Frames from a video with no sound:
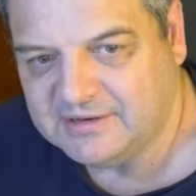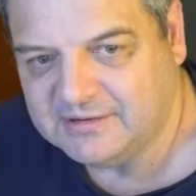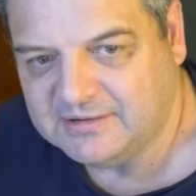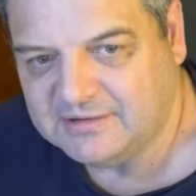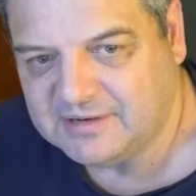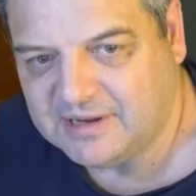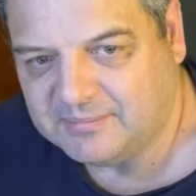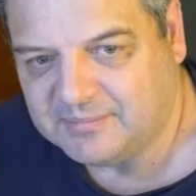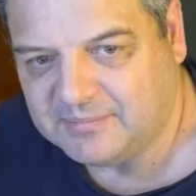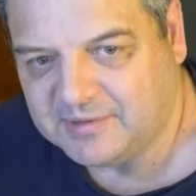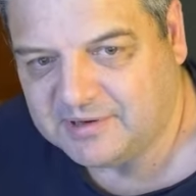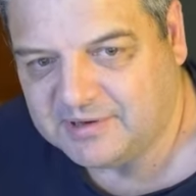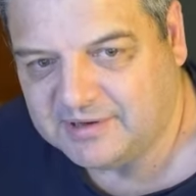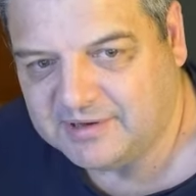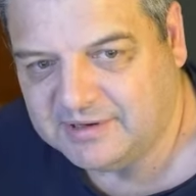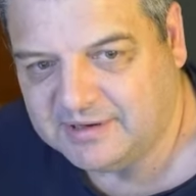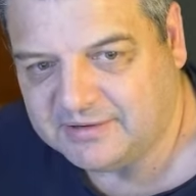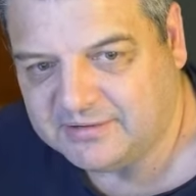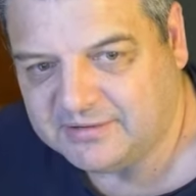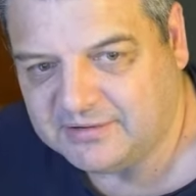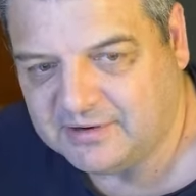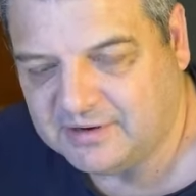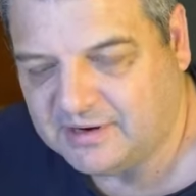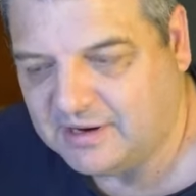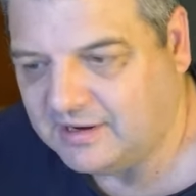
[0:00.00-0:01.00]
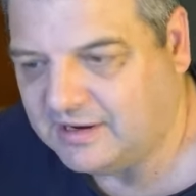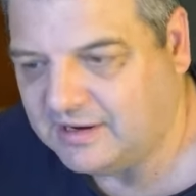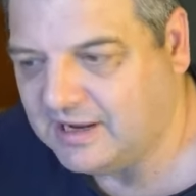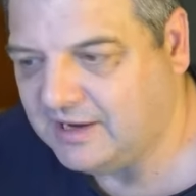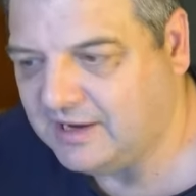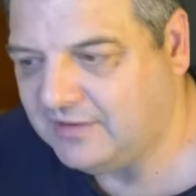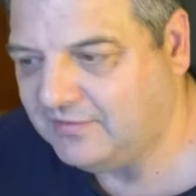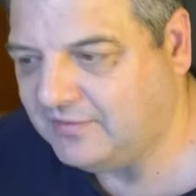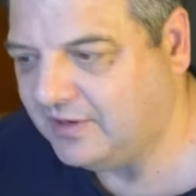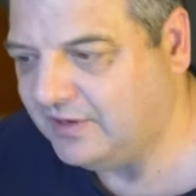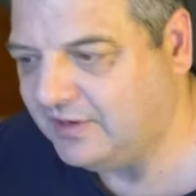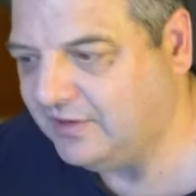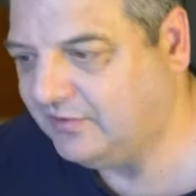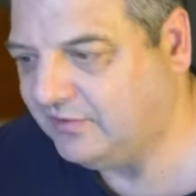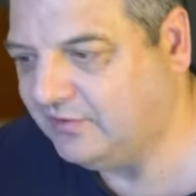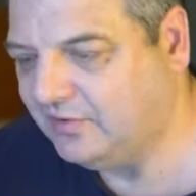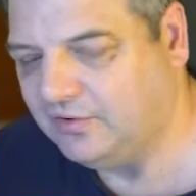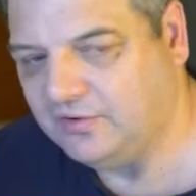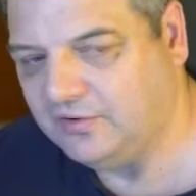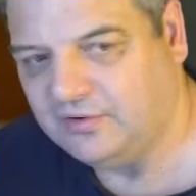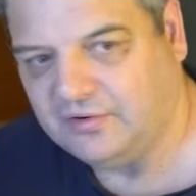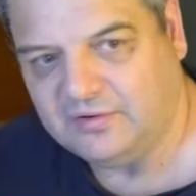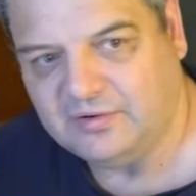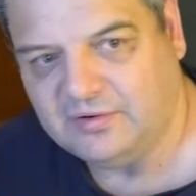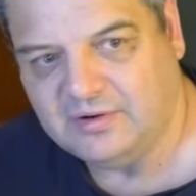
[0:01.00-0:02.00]
Tap to click. So that now you've got your
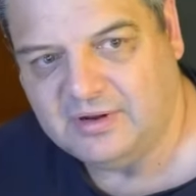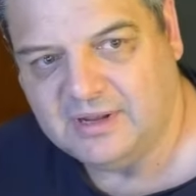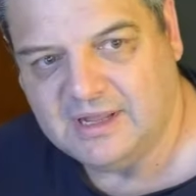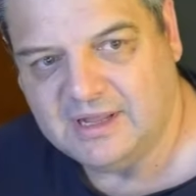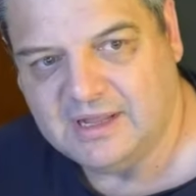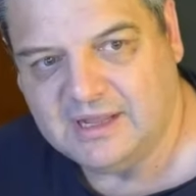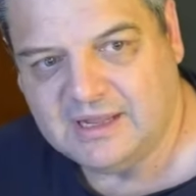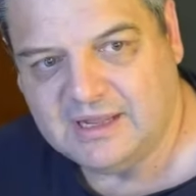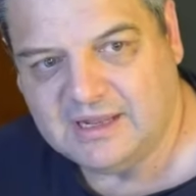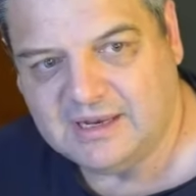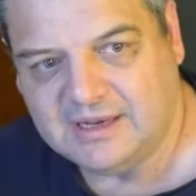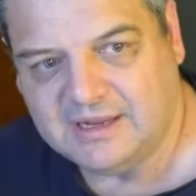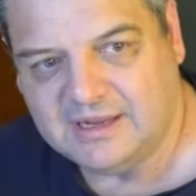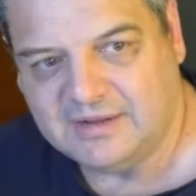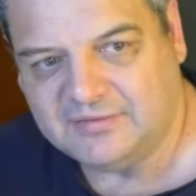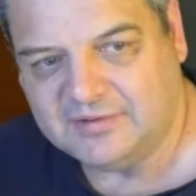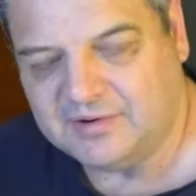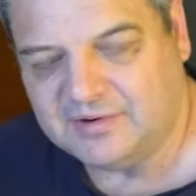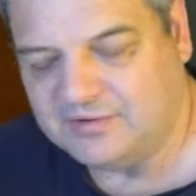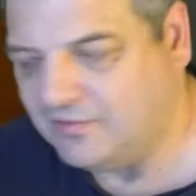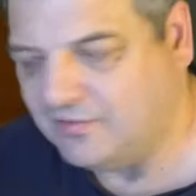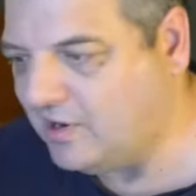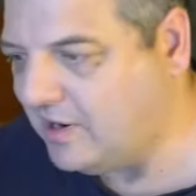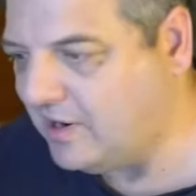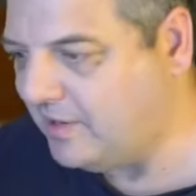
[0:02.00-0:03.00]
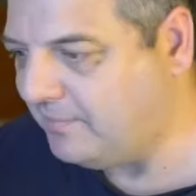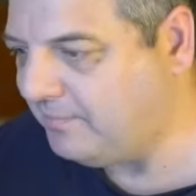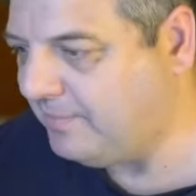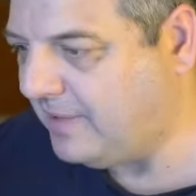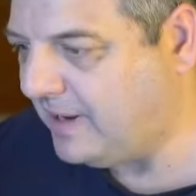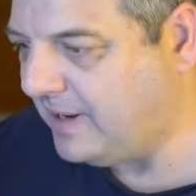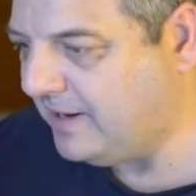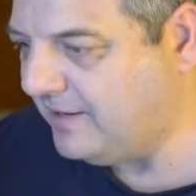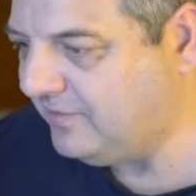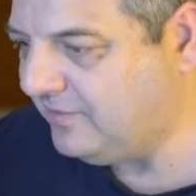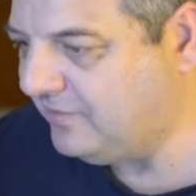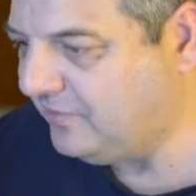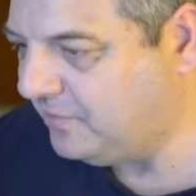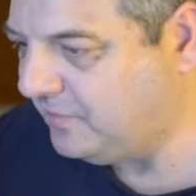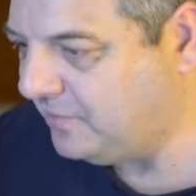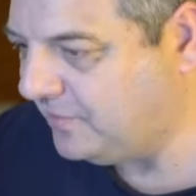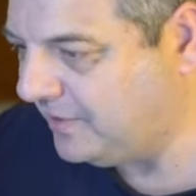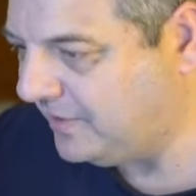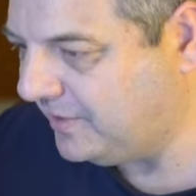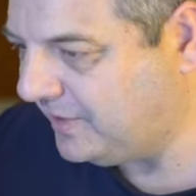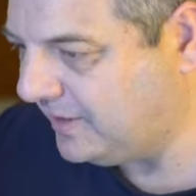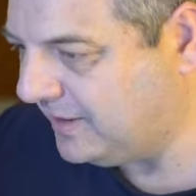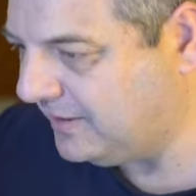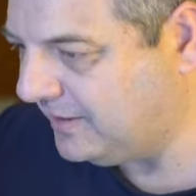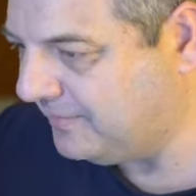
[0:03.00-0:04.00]
two left and right buttons
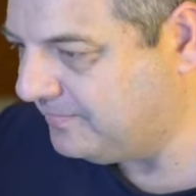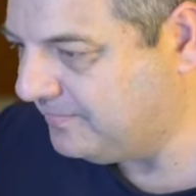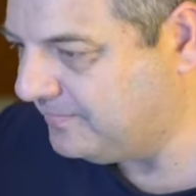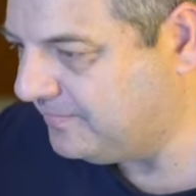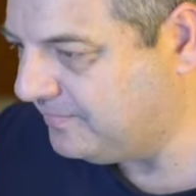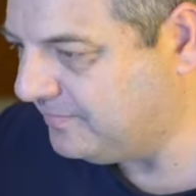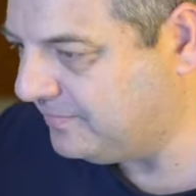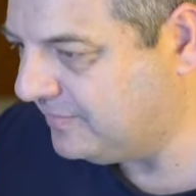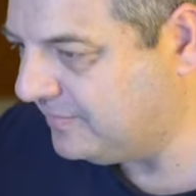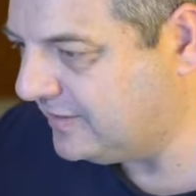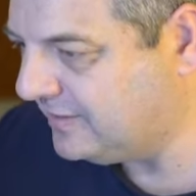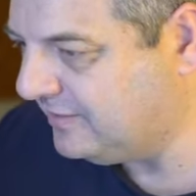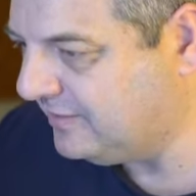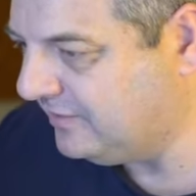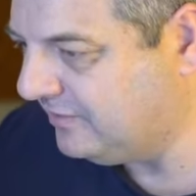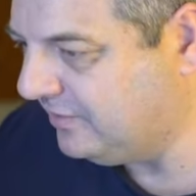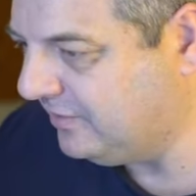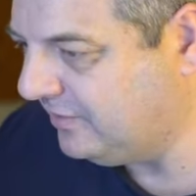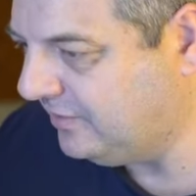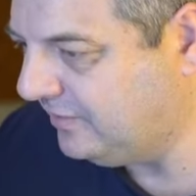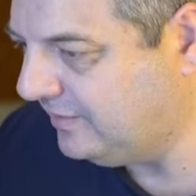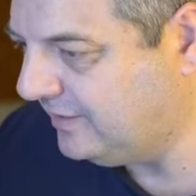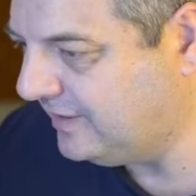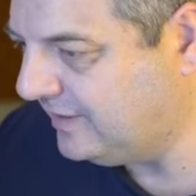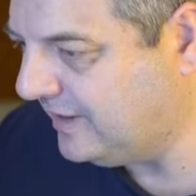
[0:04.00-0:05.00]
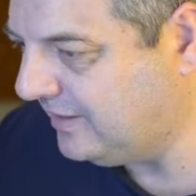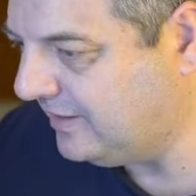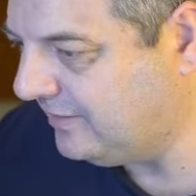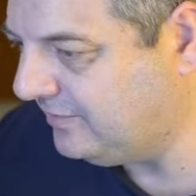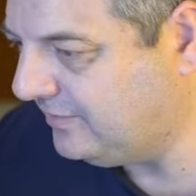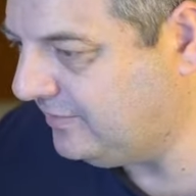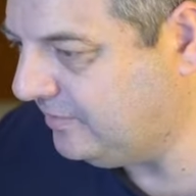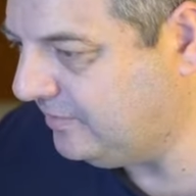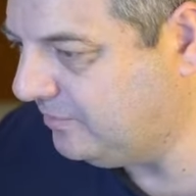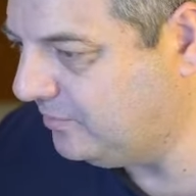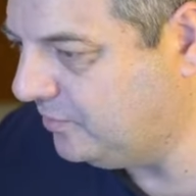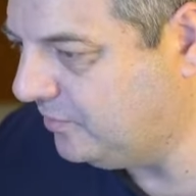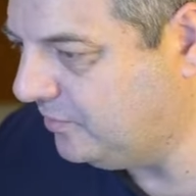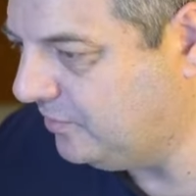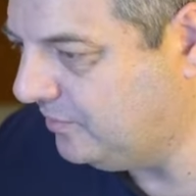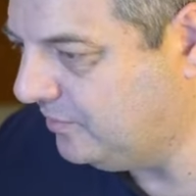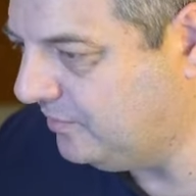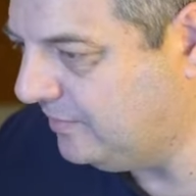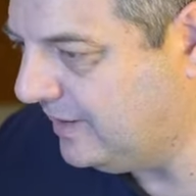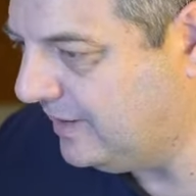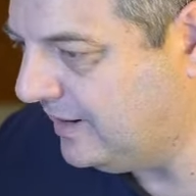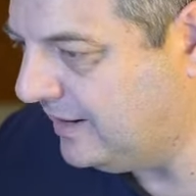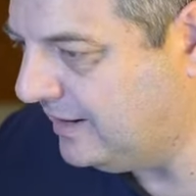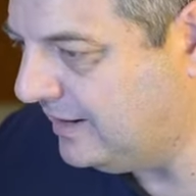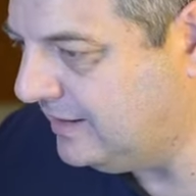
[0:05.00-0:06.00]
working, just using that
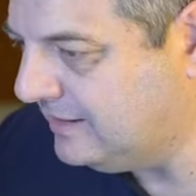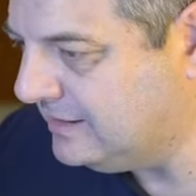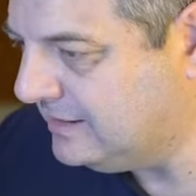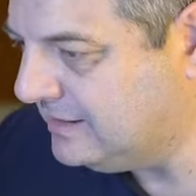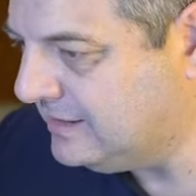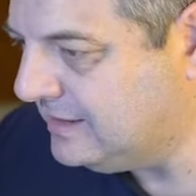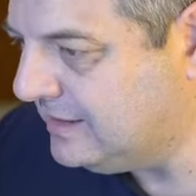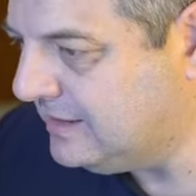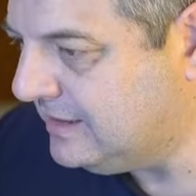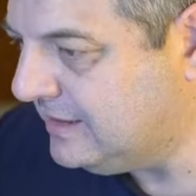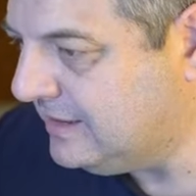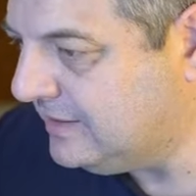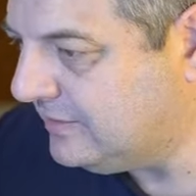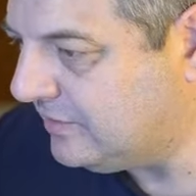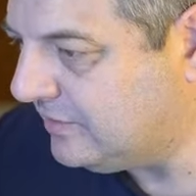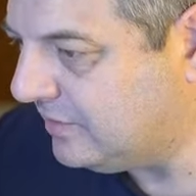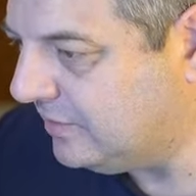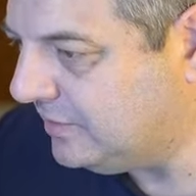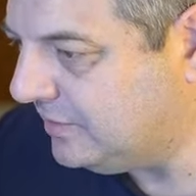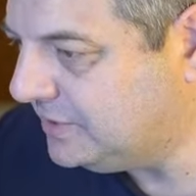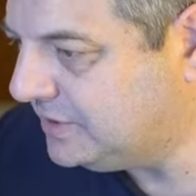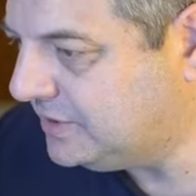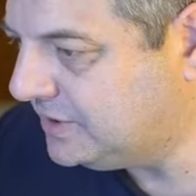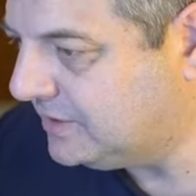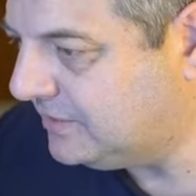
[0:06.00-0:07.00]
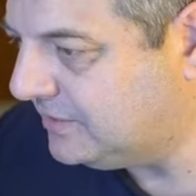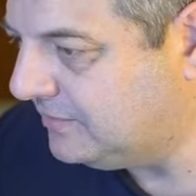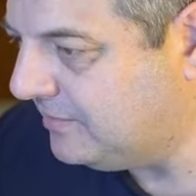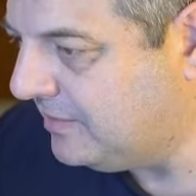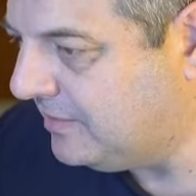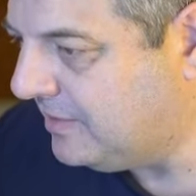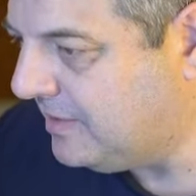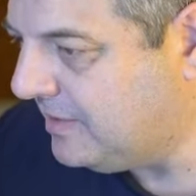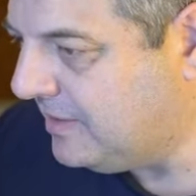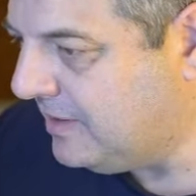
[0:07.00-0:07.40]
simple solution.